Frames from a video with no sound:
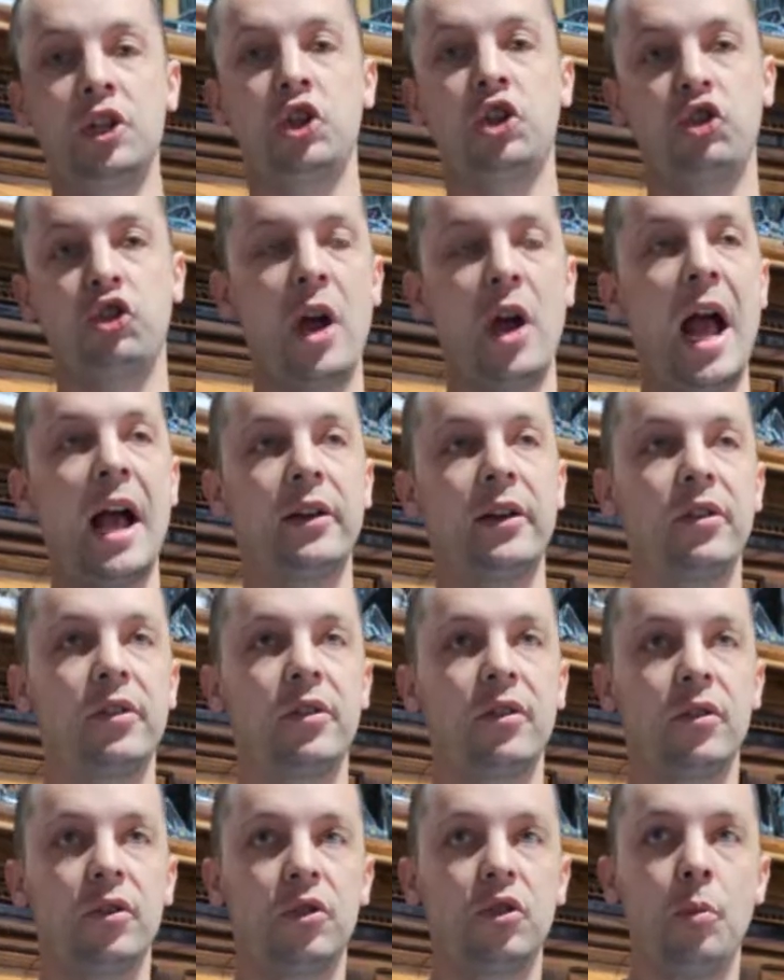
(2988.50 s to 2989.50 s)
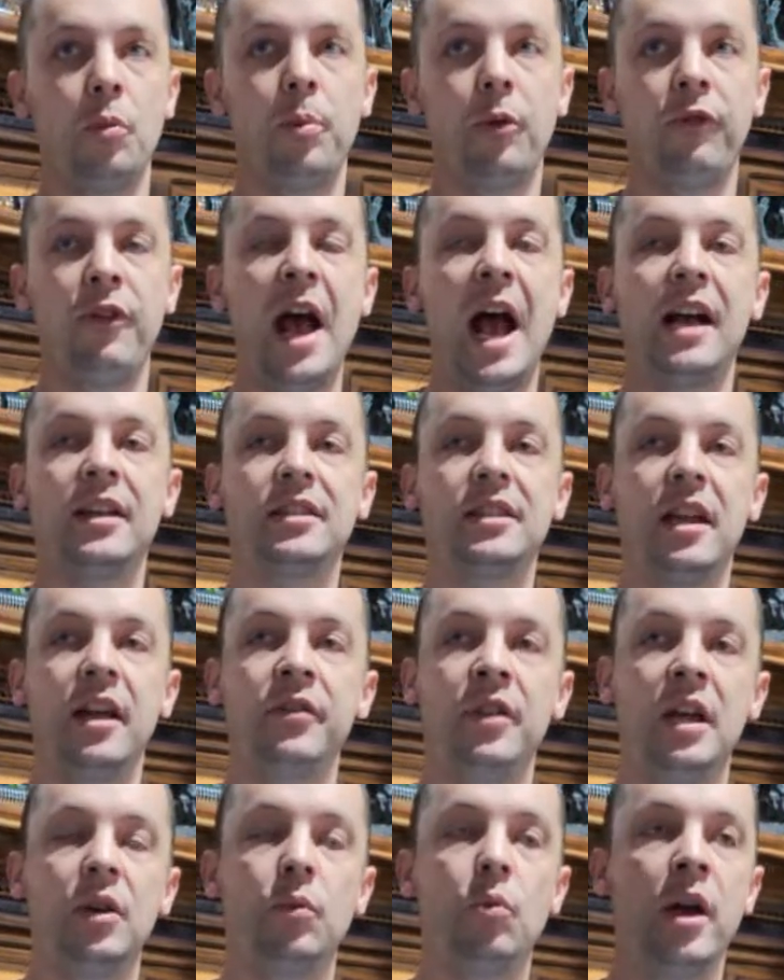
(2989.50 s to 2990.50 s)
tracks super fast and
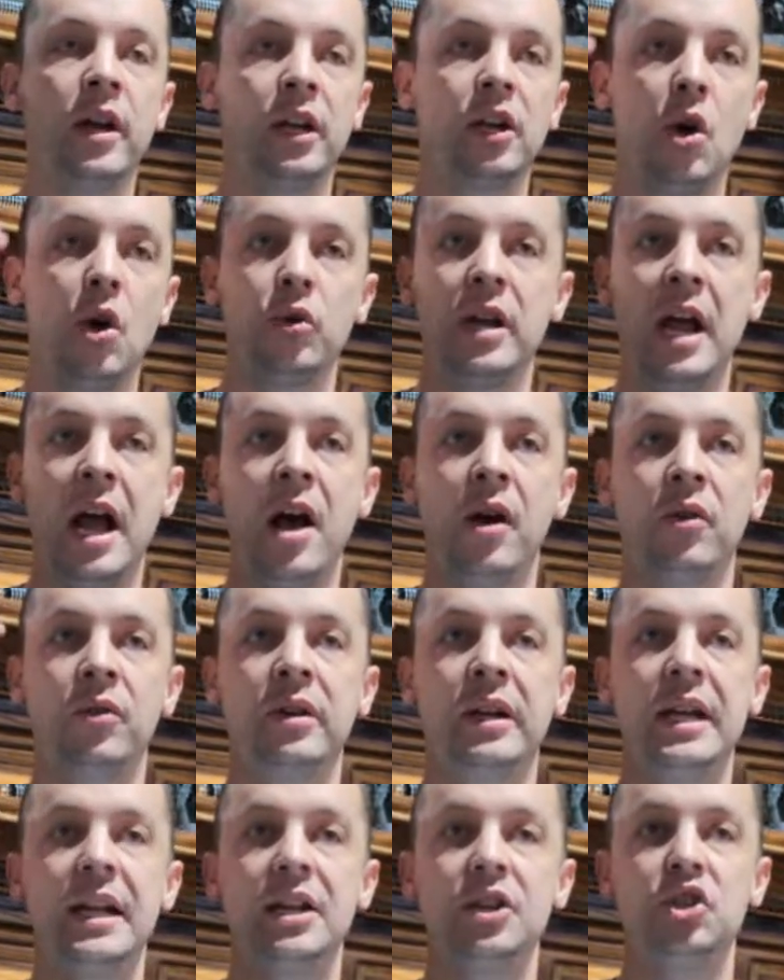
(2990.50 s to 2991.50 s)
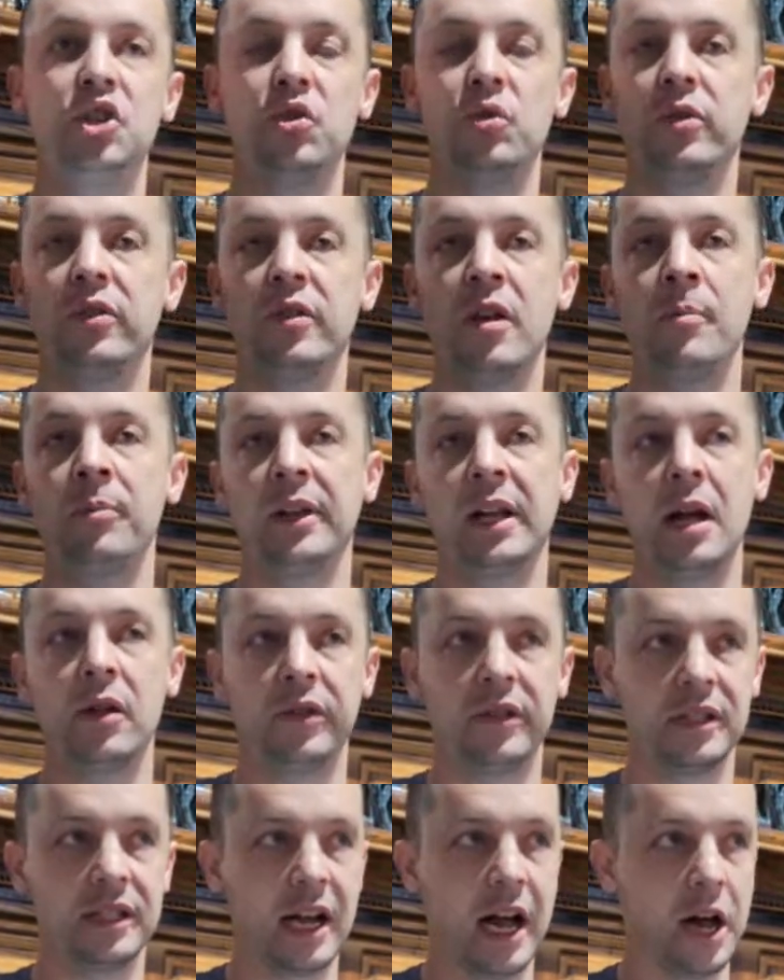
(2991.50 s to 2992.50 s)
they want to go down into something else
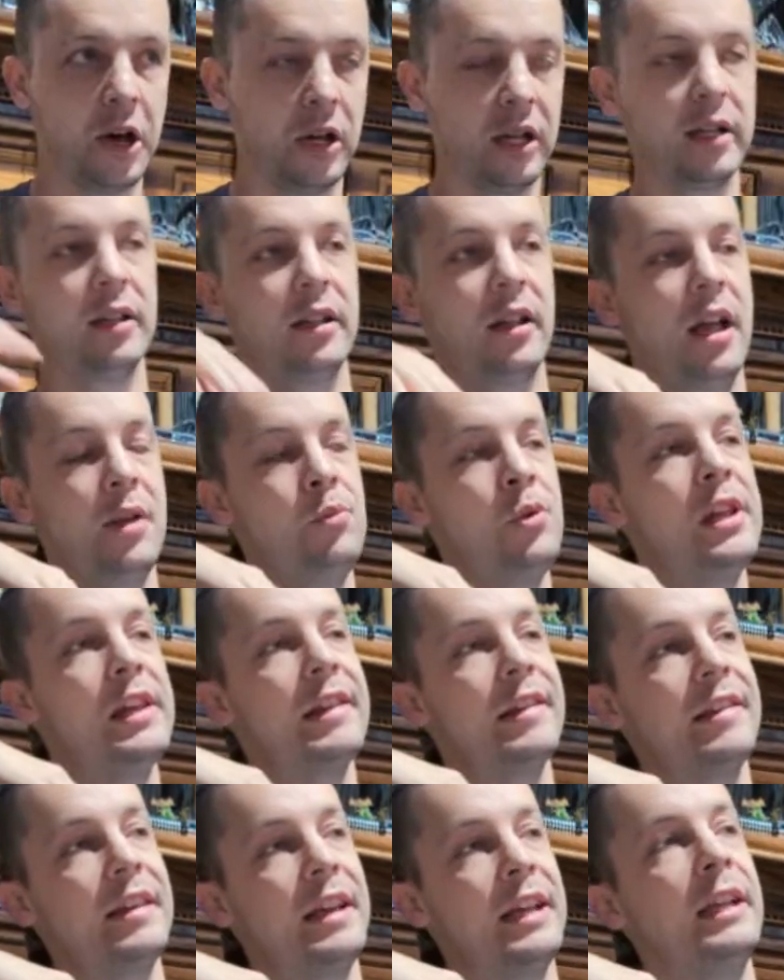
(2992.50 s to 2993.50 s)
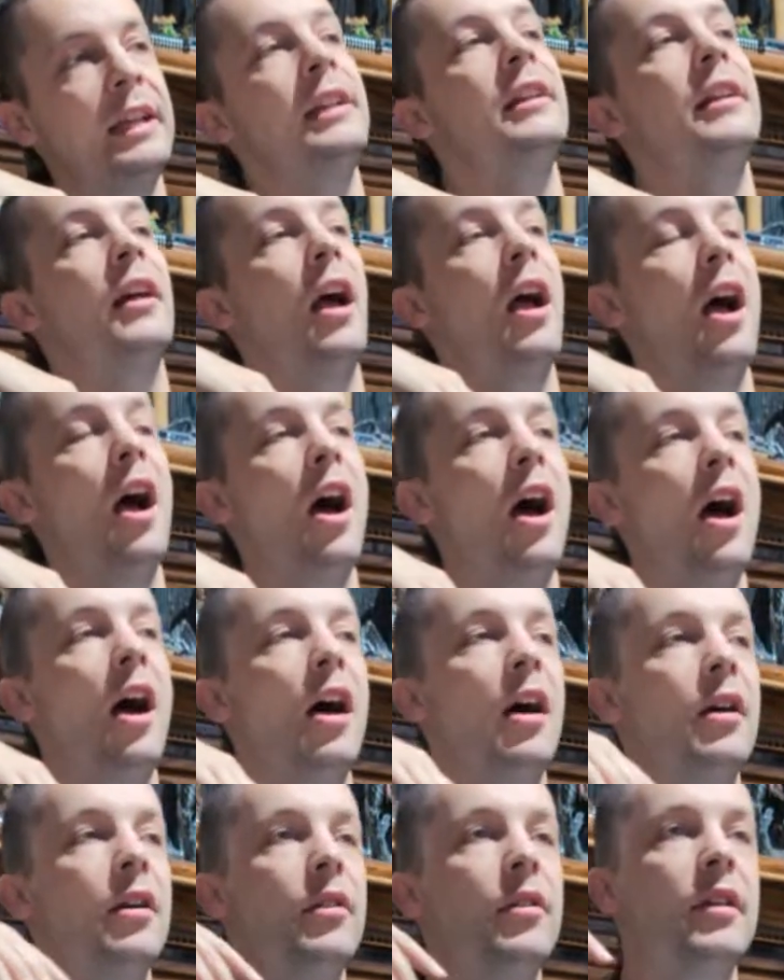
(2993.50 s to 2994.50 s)
entirely? And we see
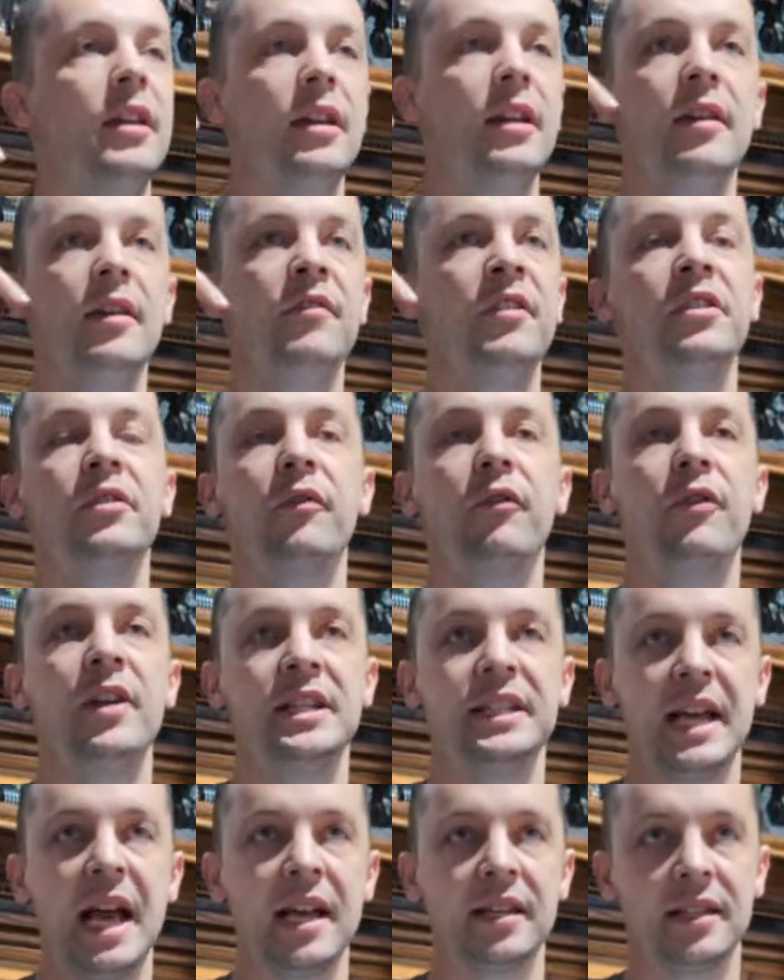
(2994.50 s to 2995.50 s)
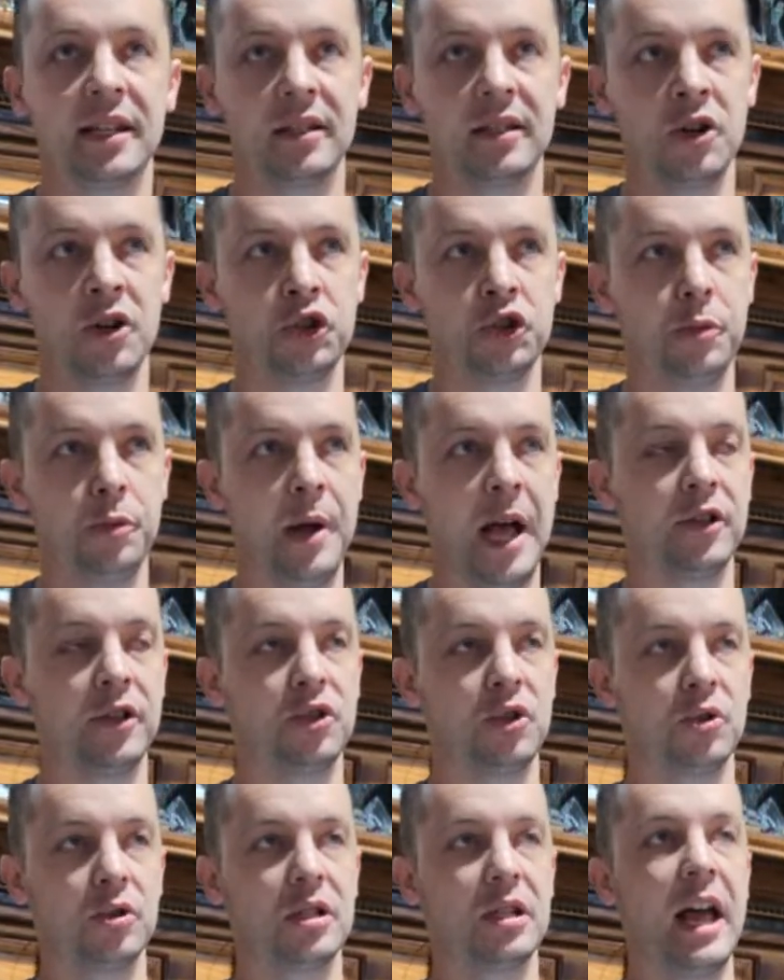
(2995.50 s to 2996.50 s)
even fantastic dungeon
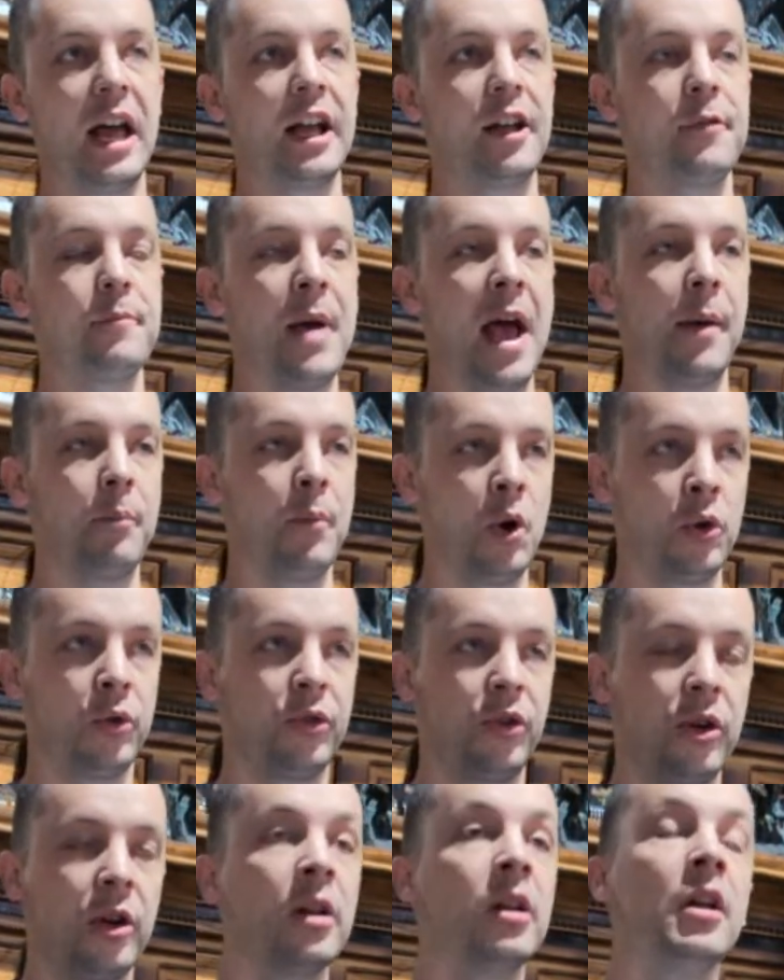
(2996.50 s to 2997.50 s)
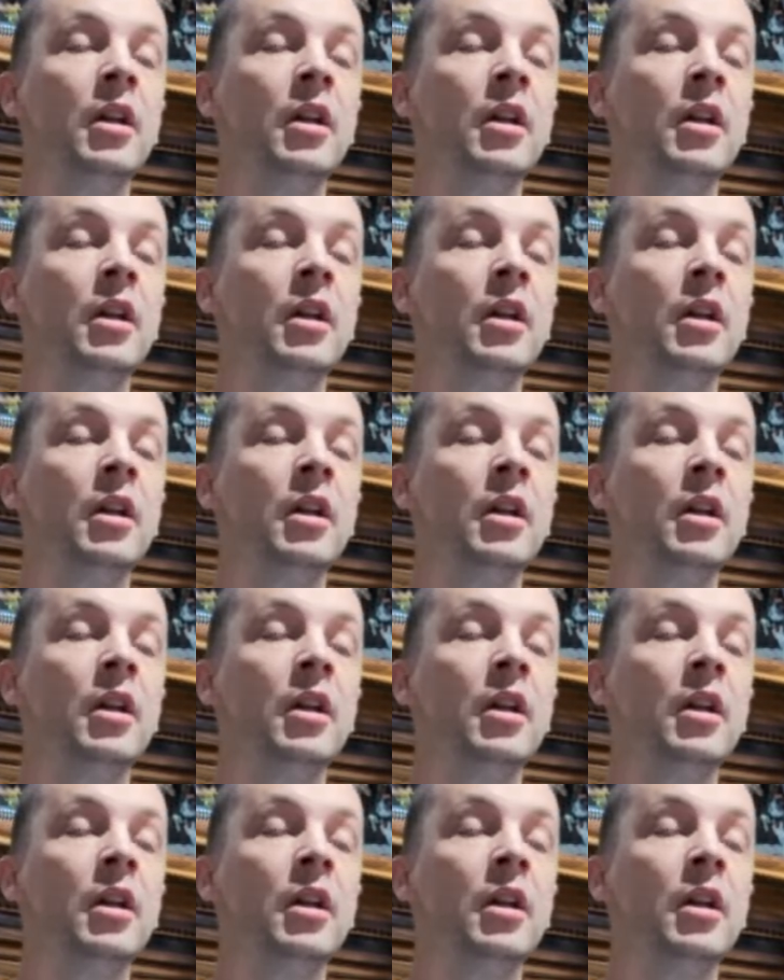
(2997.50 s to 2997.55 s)
masters like Matt Mercer.